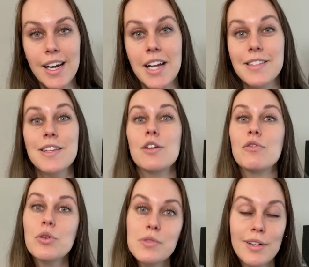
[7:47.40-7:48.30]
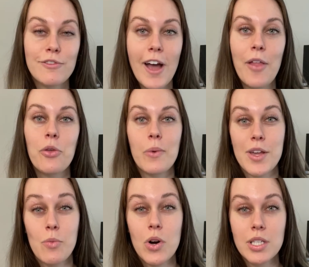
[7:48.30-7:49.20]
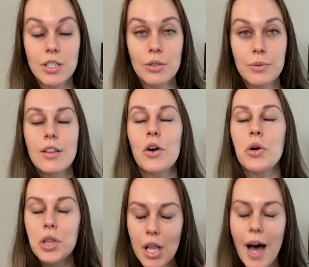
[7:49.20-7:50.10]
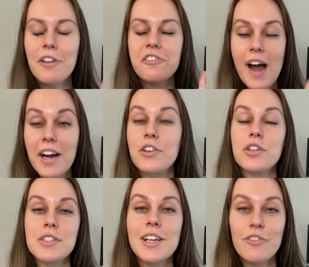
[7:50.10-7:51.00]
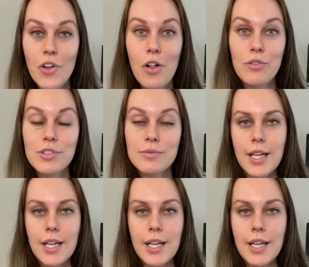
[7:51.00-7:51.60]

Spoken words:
instead of losing fat the way you want to. There are a lot of factors involved.